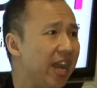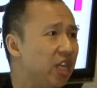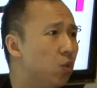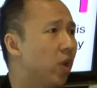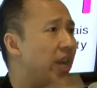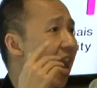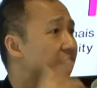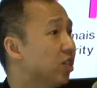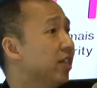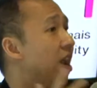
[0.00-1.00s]
anyone
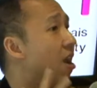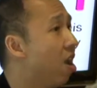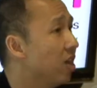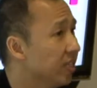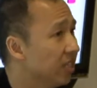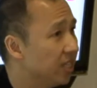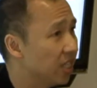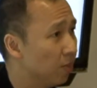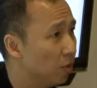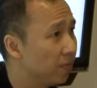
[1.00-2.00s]
actually ask the
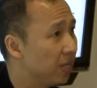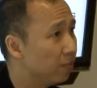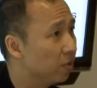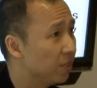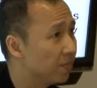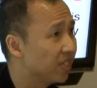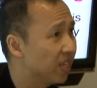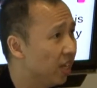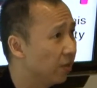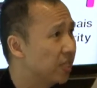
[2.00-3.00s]
disabled people
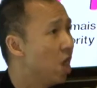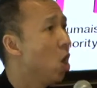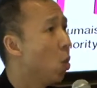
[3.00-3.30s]
themselves,